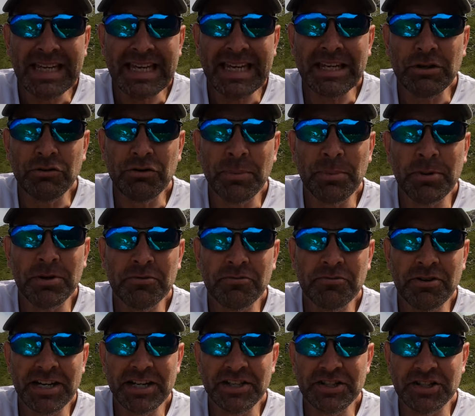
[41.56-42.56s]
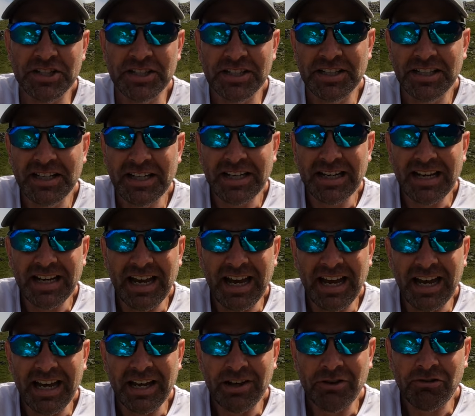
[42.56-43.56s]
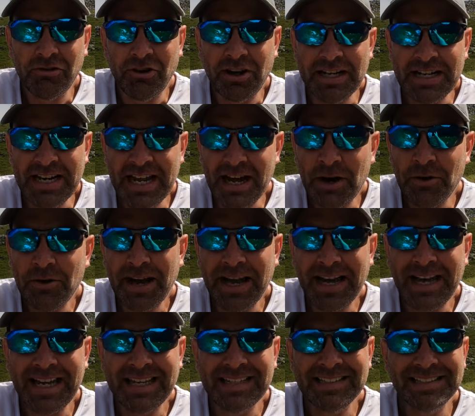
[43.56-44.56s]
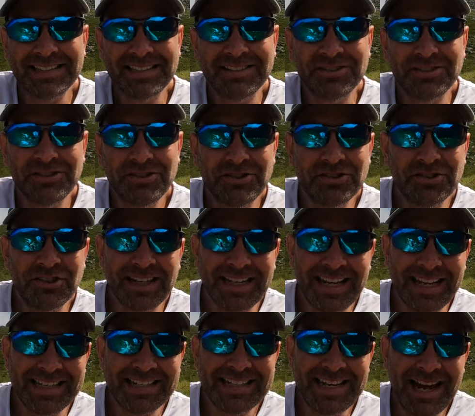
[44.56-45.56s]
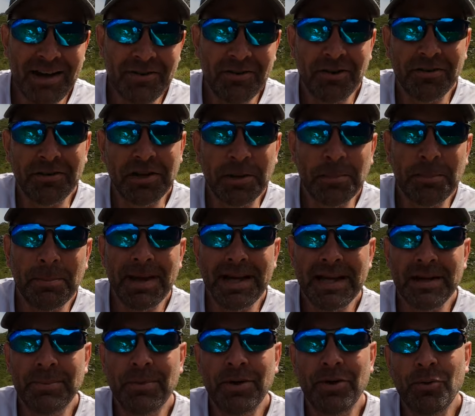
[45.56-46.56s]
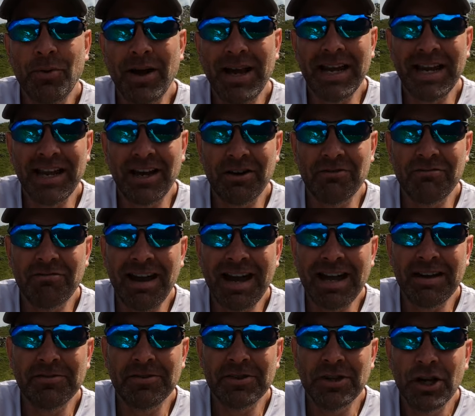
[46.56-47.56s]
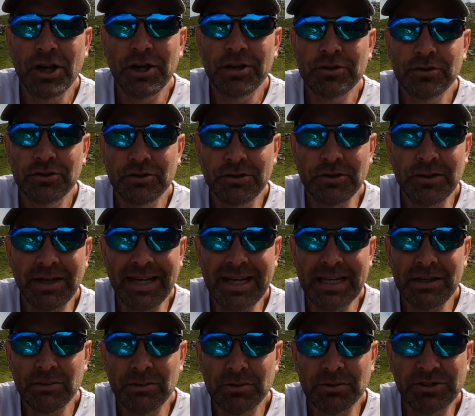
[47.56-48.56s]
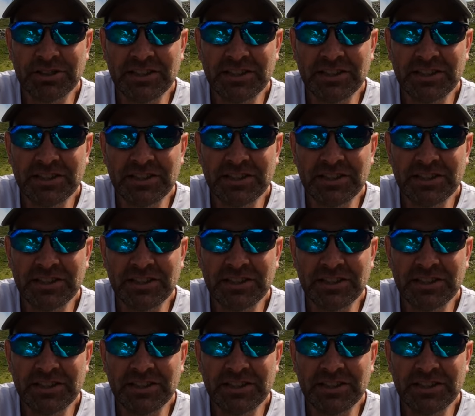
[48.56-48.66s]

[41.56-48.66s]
Y Gribin Ridge uh, right now and as soon as I get down I'm going to make my way around to Idwal